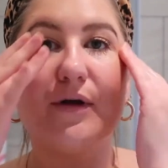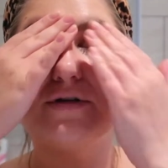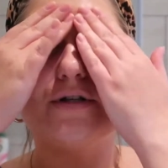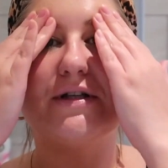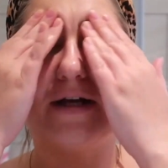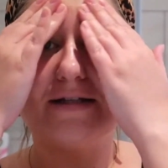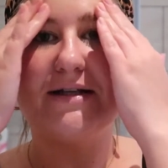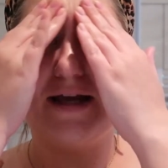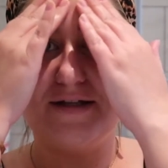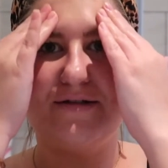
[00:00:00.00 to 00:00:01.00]
Just like I
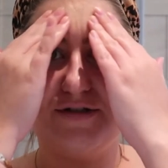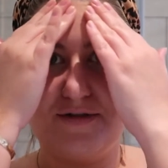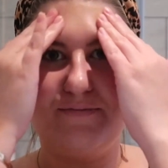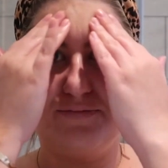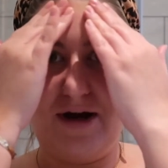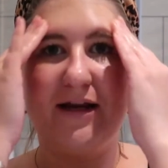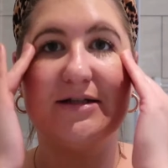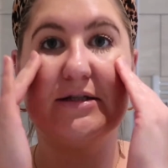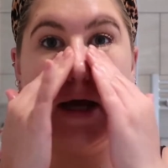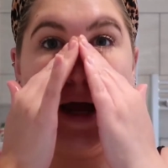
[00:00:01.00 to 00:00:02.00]
say, so it just
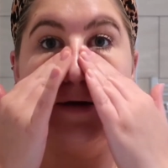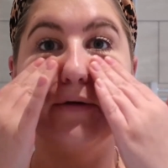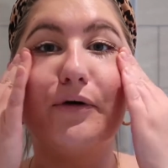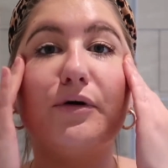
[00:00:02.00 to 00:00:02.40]
breaks down